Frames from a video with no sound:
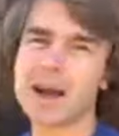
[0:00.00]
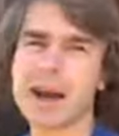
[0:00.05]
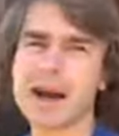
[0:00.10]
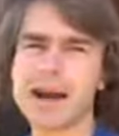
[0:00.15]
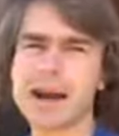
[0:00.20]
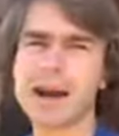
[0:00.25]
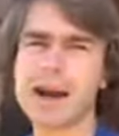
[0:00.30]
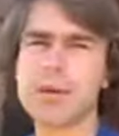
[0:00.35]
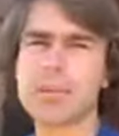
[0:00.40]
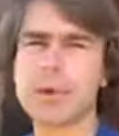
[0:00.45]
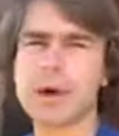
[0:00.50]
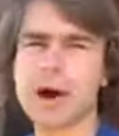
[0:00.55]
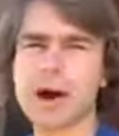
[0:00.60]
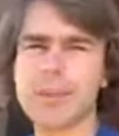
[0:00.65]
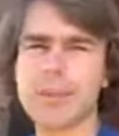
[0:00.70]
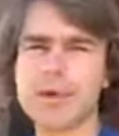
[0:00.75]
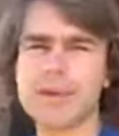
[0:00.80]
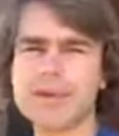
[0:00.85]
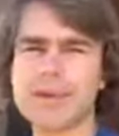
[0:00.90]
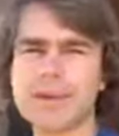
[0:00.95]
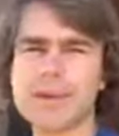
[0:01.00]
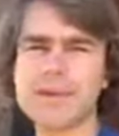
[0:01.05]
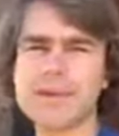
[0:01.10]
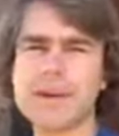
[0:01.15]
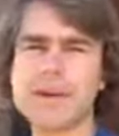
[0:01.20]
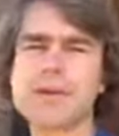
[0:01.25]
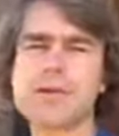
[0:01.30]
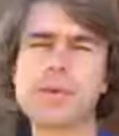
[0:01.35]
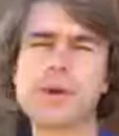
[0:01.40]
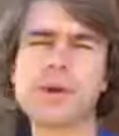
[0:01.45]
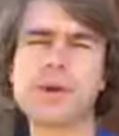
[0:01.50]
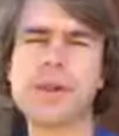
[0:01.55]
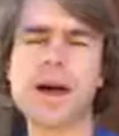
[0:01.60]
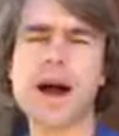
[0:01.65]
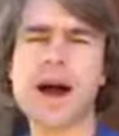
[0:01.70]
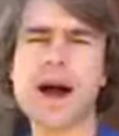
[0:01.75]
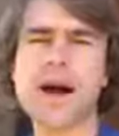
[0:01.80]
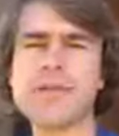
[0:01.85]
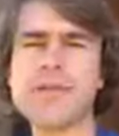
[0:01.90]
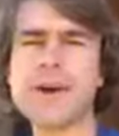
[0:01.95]
can't promise that the Facebook
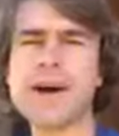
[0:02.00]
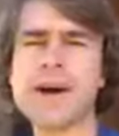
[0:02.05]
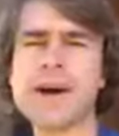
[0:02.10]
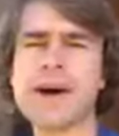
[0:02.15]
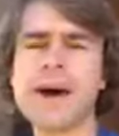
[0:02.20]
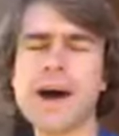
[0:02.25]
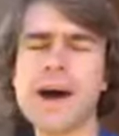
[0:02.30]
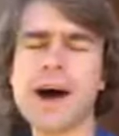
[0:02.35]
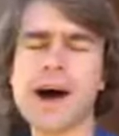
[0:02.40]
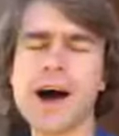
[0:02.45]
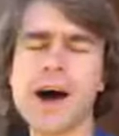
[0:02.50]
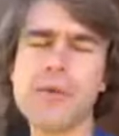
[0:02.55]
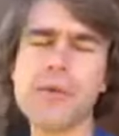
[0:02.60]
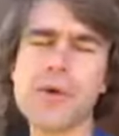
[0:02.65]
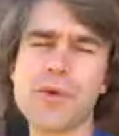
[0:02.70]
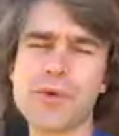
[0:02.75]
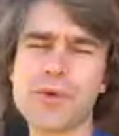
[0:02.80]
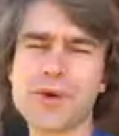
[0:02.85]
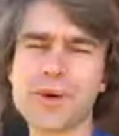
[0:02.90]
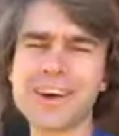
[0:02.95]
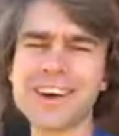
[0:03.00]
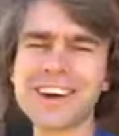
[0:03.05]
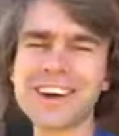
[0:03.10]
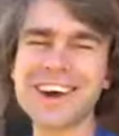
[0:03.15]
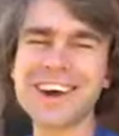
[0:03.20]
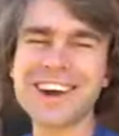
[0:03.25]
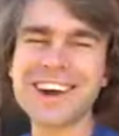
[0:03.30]
Live will work.